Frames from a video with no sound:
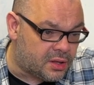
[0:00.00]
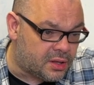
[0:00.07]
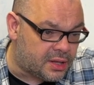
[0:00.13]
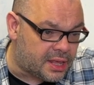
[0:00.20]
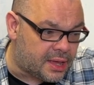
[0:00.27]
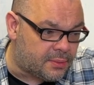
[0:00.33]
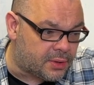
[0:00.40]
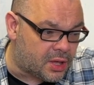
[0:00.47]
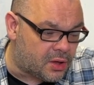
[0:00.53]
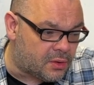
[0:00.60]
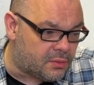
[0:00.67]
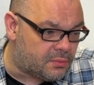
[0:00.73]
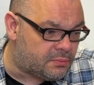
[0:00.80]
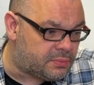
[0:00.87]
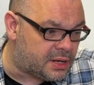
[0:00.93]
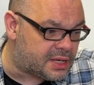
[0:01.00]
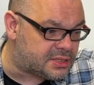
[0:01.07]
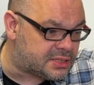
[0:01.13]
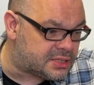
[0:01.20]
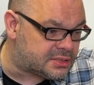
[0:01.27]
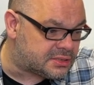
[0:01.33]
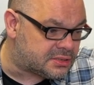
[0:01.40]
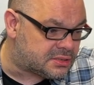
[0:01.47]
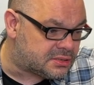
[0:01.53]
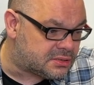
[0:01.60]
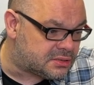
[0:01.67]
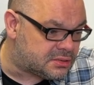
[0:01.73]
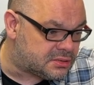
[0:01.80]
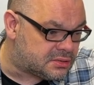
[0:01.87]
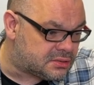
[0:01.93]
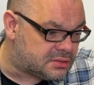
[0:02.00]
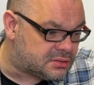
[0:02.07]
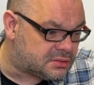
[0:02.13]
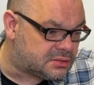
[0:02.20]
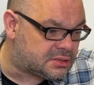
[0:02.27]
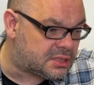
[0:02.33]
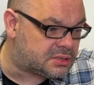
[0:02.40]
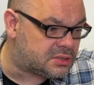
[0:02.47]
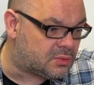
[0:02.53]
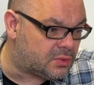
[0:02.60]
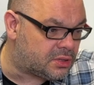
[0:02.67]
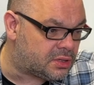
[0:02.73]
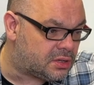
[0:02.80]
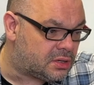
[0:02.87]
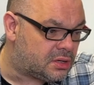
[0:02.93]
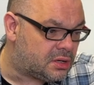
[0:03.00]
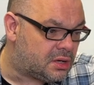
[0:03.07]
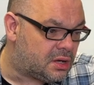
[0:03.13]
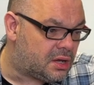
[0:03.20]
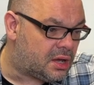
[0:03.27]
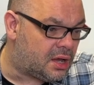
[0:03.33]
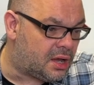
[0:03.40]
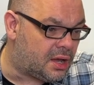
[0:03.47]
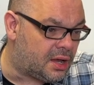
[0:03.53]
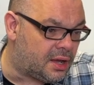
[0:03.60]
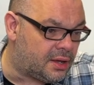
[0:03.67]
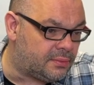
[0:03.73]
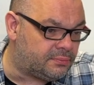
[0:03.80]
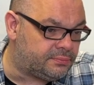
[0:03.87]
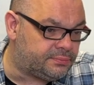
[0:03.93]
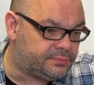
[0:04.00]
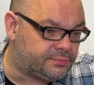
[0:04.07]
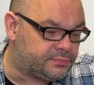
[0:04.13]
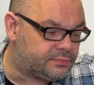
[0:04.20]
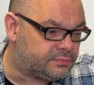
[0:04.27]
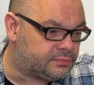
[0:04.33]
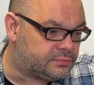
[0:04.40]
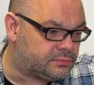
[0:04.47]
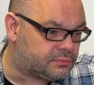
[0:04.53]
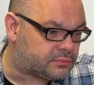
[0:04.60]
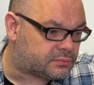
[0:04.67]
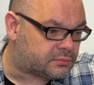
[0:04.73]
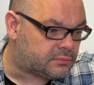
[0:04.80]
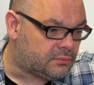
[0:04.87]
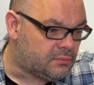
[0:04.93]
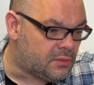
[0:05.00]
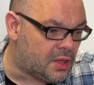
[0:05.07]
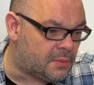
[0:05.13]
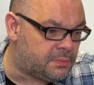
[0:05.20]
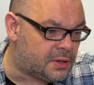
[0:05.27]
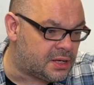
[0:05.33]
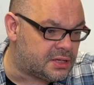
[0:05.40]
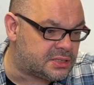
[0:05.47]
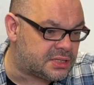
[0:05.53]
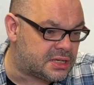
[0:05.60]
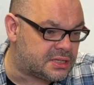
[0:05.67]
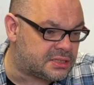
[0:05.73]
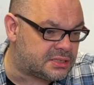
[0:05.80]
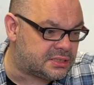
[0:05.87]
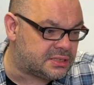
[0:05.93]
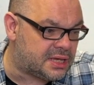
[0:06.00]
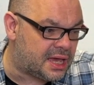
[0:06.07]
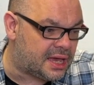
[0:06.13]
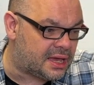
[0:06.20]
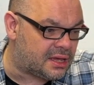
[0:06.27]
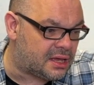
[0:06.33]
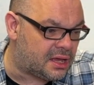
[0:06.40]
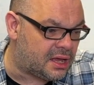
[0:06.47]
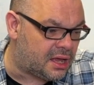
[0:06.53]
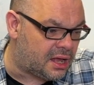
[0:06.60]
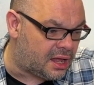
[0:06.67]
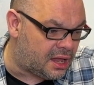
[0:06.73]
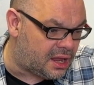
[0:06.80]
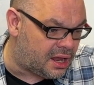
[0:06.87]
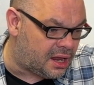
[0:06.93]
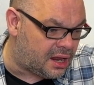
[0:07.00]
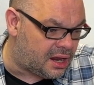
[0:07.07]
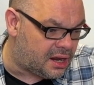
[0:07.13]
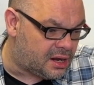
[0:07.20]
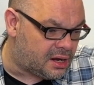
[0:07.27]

there we go. Places. That's the one. Um, places. Yeah. Uh,